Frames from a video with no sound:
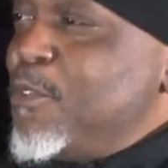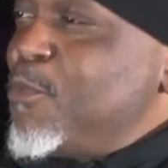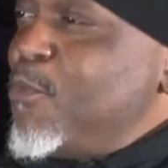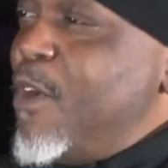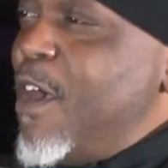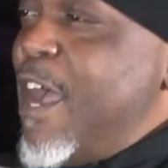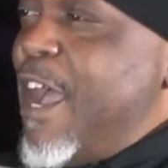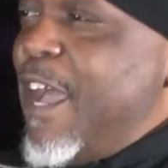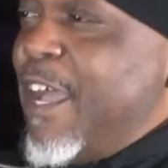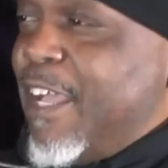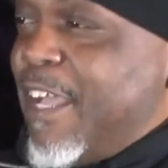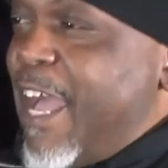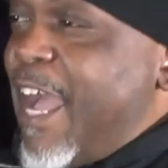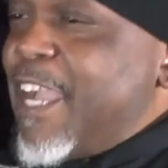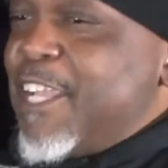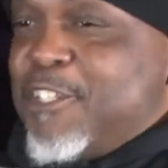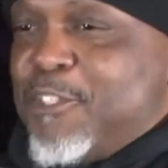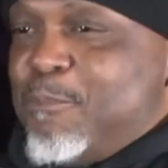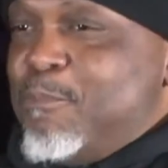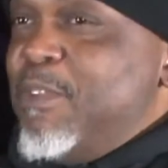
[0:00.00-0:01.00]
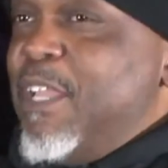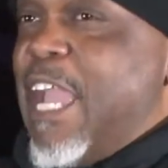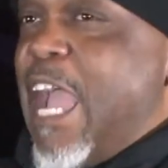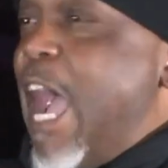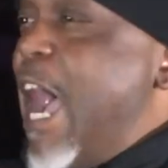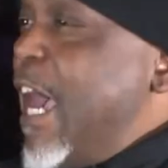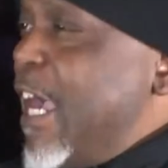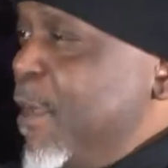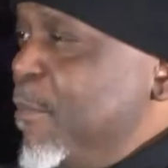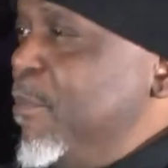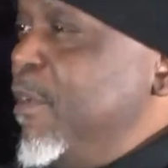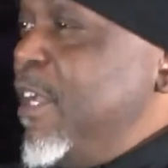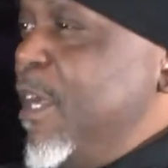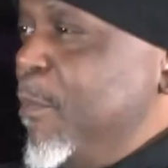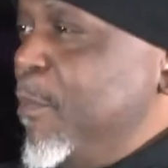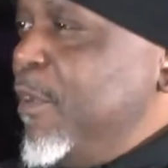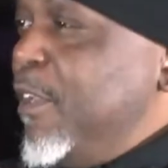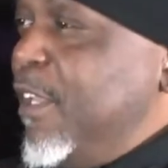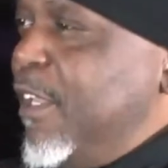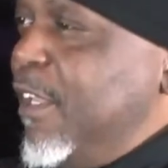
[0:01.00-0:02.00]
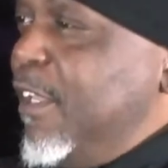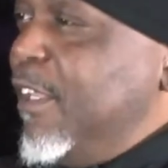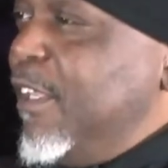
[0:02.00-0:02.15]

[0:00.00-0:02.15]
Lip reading: is why I can be how I can be up in here.